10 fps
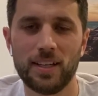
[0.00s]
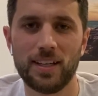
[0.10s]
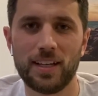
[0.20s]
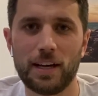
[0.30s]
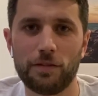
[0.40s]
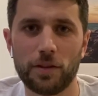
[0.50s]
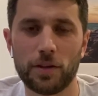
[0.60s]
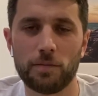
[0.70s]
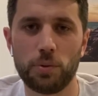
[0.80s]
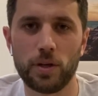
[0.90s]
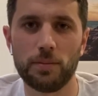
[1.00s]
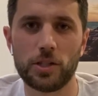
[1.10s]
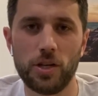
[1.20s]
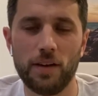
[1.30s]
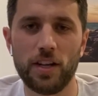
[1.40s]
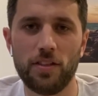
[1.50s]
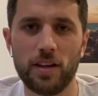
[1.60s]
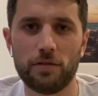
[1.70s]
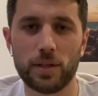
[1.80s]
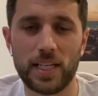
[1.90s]
And I've learned pretty much everything
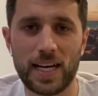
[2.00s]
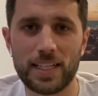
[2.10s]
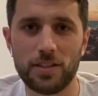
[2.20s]
of what not